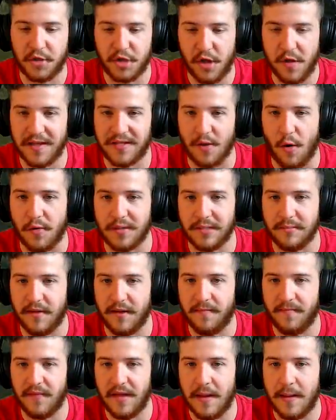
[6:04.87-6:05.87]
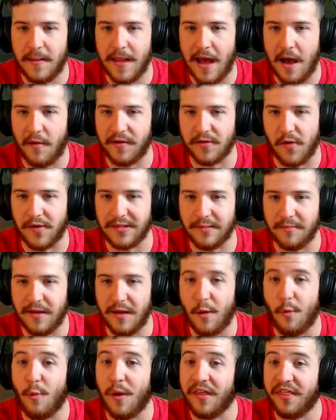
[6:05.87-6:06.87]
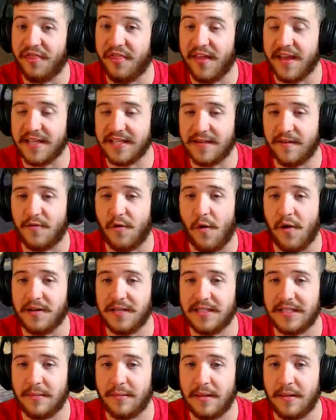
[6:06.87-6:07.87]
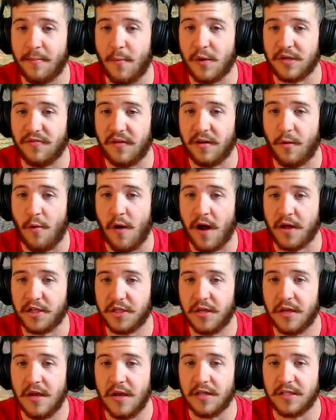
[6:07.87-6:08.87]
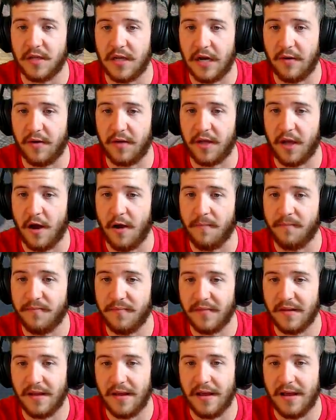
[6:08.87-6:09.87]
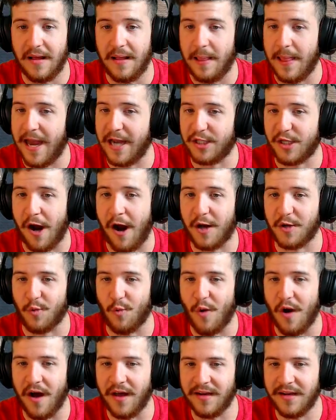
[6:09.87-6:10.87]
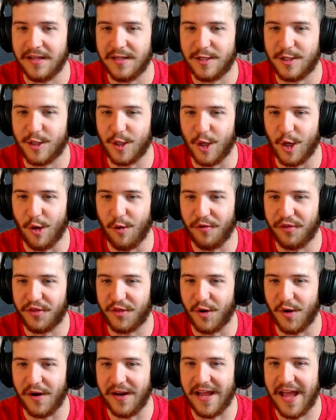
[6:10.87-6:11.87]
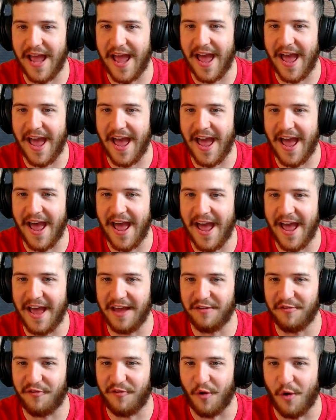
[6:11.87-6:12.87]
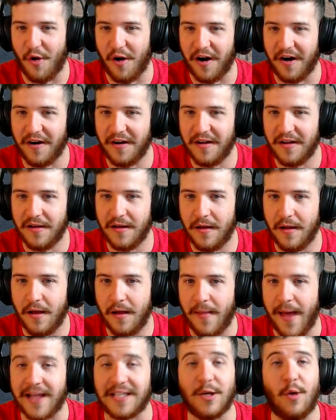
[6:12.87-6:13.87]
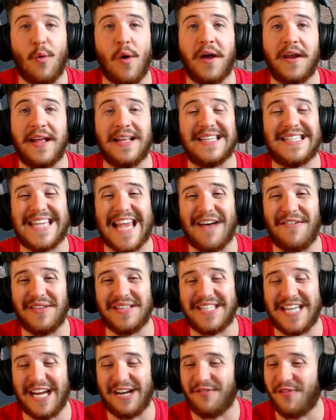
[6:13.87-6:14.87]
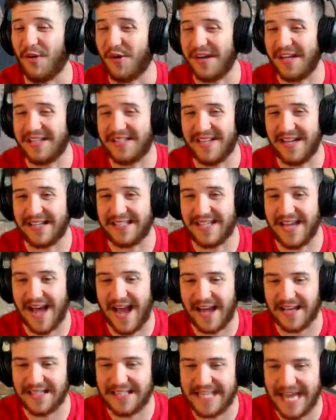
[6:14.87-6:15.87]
I'll show you his ultimate. Now, his ultimate with this, of course, is going to be the most fun to watch. So here we go. Let it charge. 1, 2, 3, and 4. That's a 1-hit. 1746, guys.